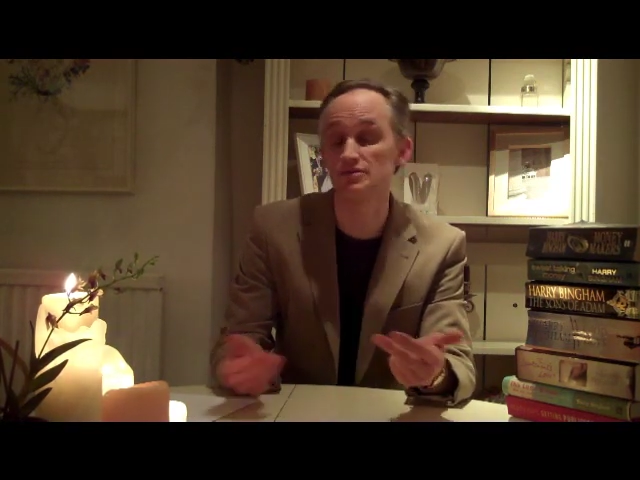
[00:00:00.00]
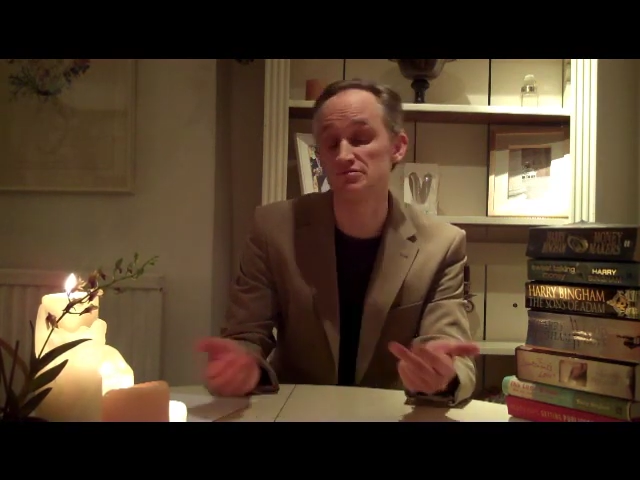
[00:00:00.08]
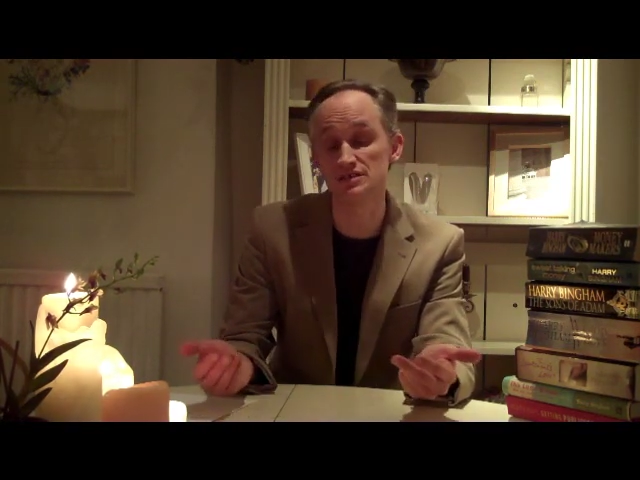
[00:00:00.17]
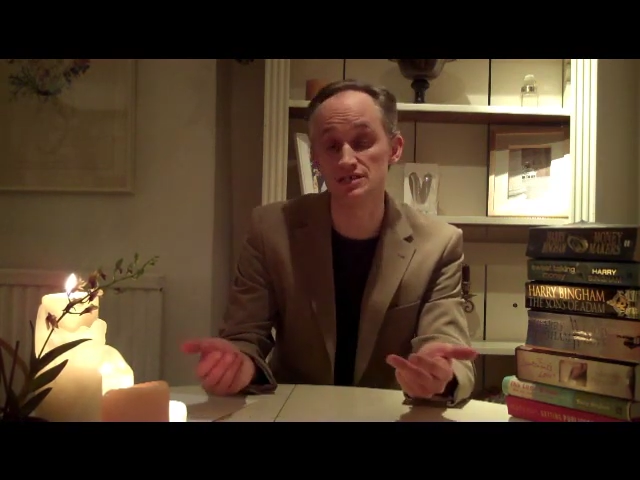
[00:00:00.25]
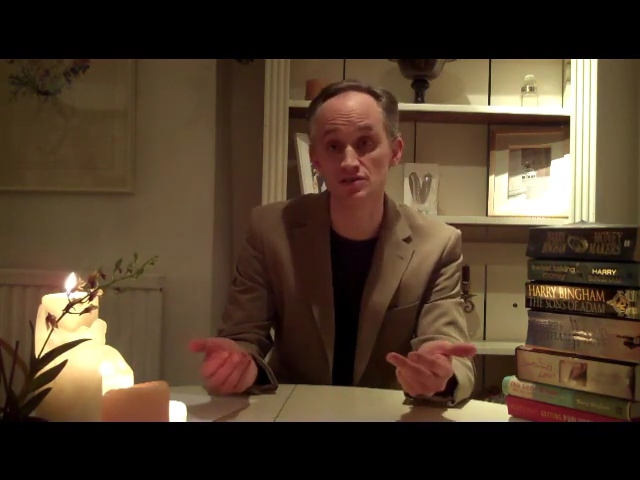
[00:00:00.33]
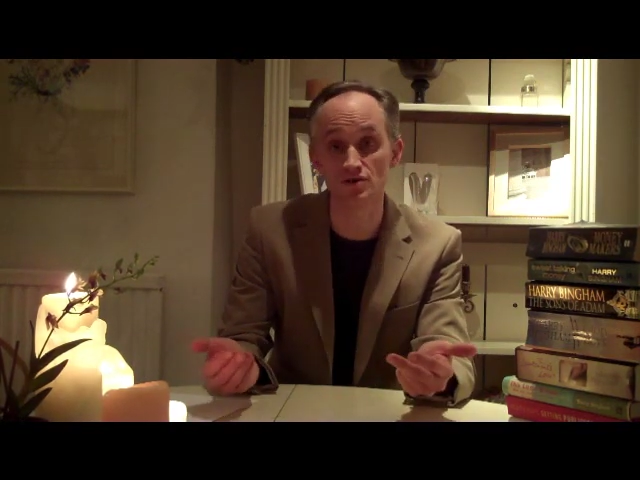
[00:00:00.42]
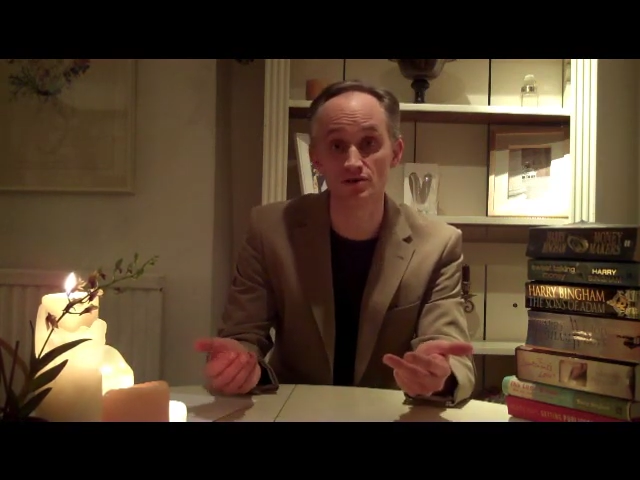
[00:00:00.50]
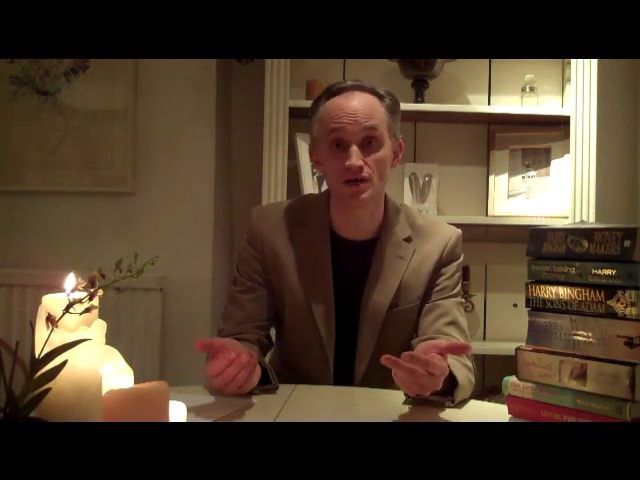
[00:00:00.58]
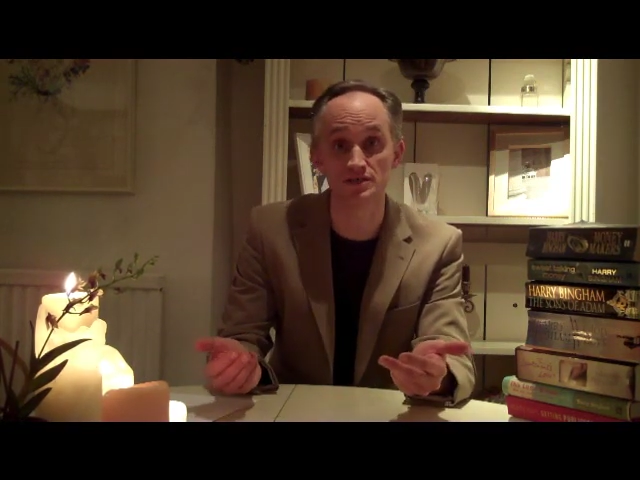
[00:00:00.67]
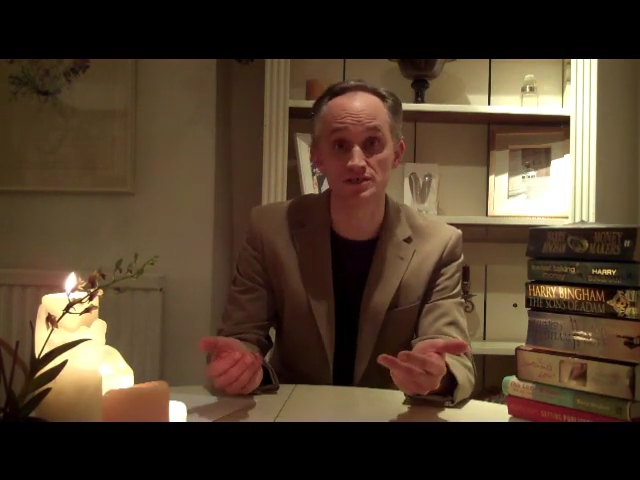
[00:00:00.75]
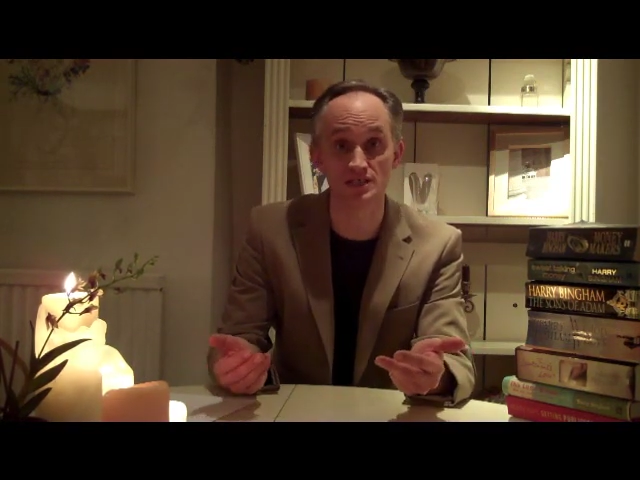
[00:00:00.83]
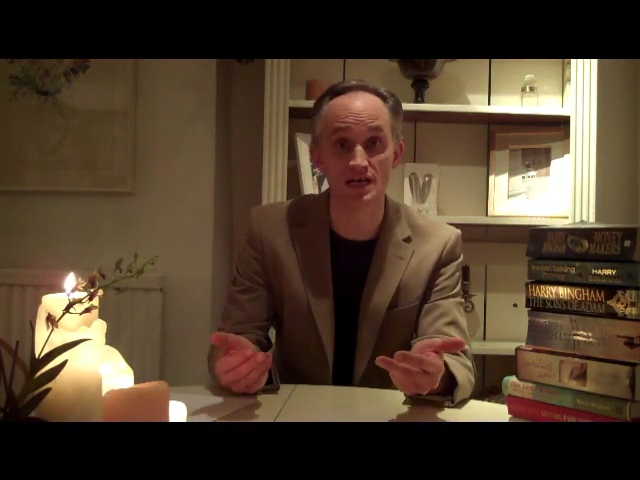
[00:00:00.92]
the reader's not
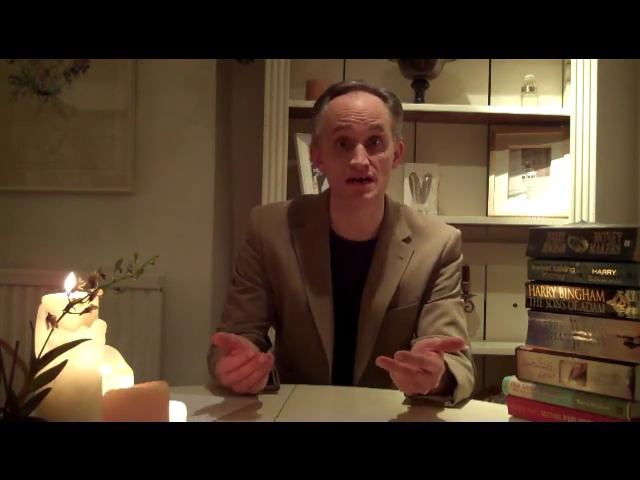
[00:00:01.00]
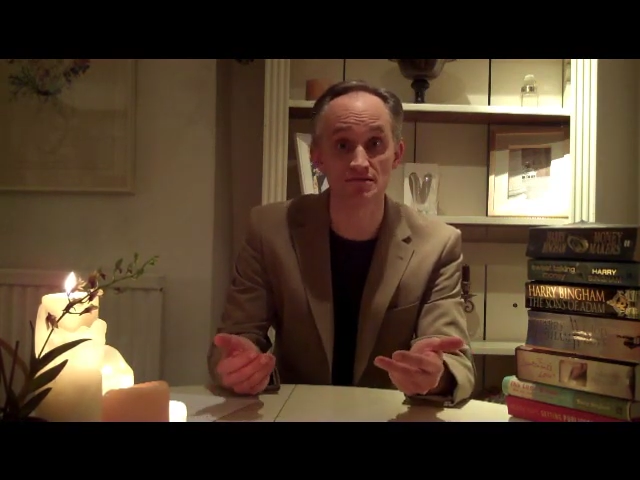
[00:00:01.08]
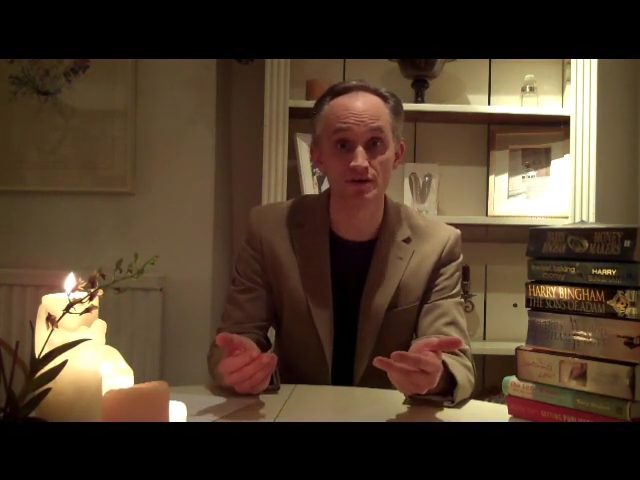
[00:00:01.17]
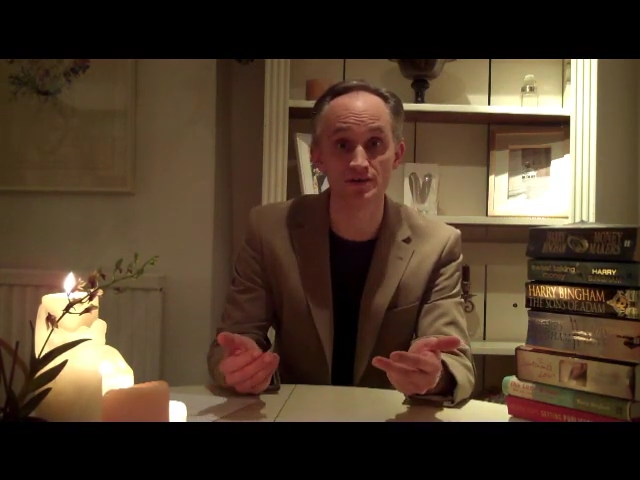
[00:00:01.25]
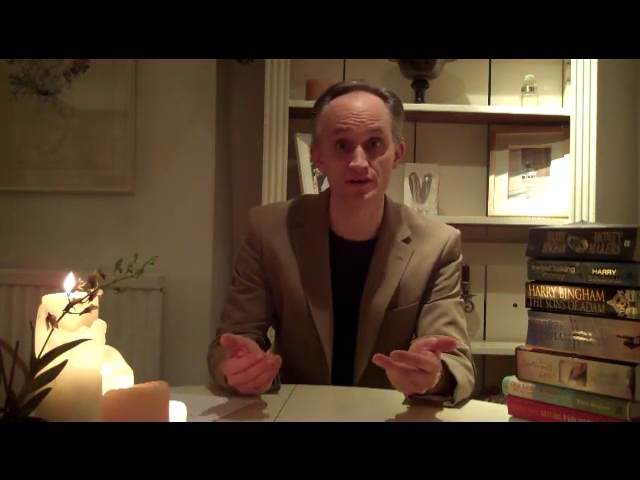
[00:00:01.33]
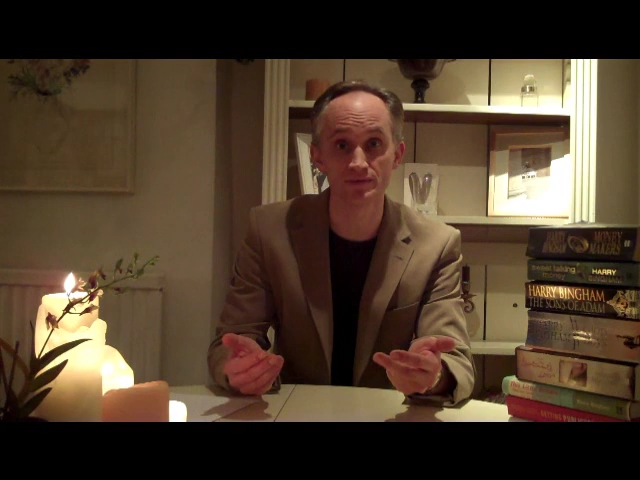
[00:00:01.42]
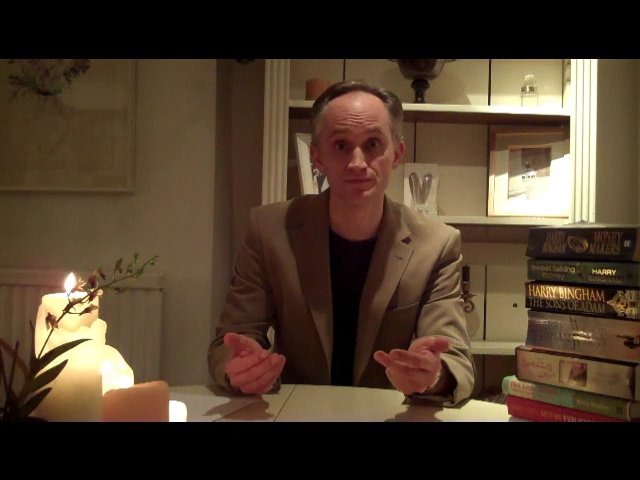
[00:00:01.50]
going to care either.